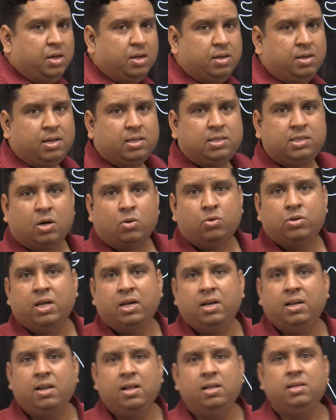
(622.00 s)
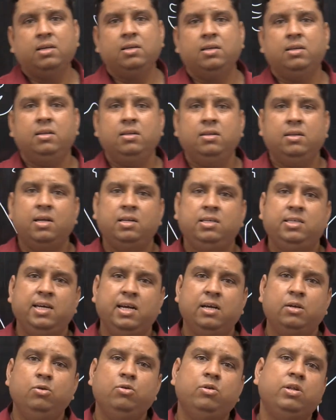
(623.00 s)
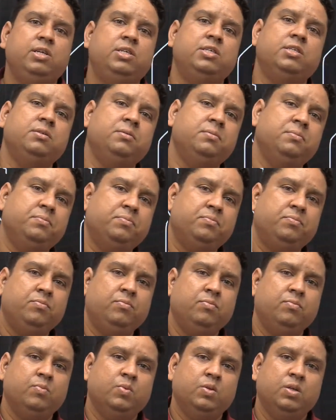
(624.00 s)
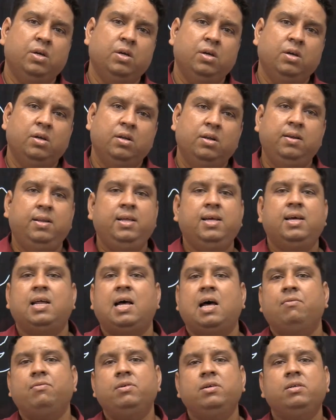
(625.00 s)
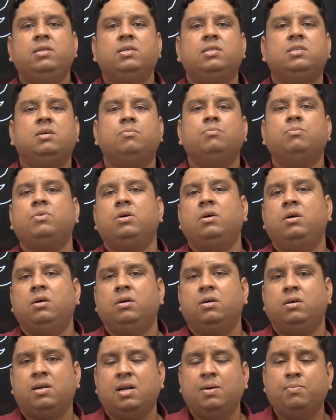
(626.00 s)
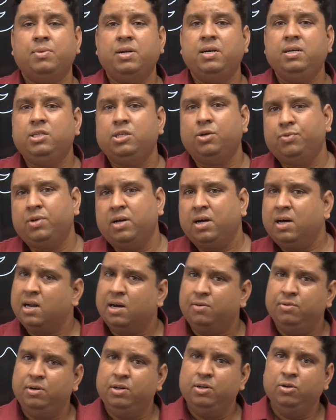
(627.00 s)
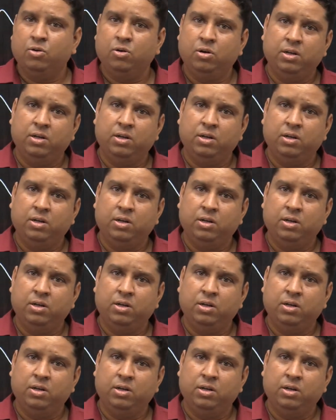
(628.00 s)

The South Delhi region, the JNU region, they are having some remnants of the Aravalli.